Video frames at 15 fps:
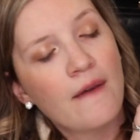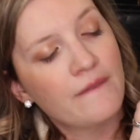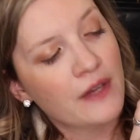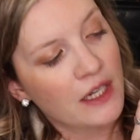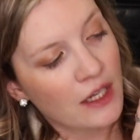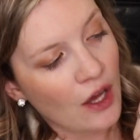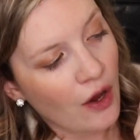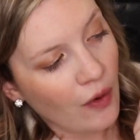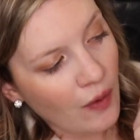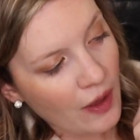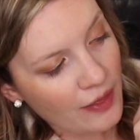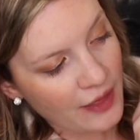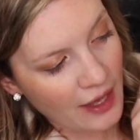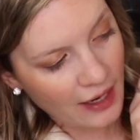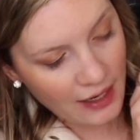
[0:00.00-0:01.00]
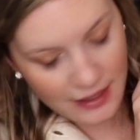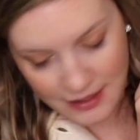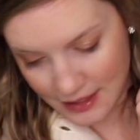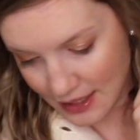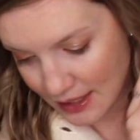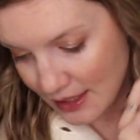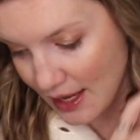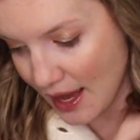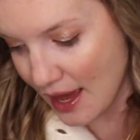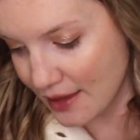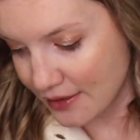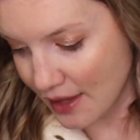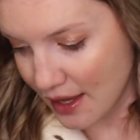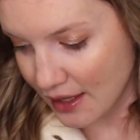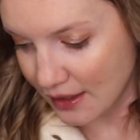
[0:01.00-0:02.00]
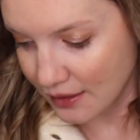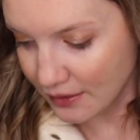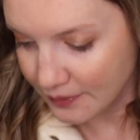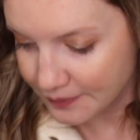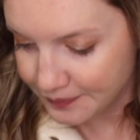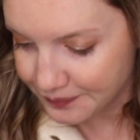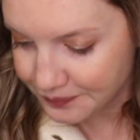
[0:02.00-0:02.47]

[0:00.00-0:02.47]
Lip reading: video that I did, and then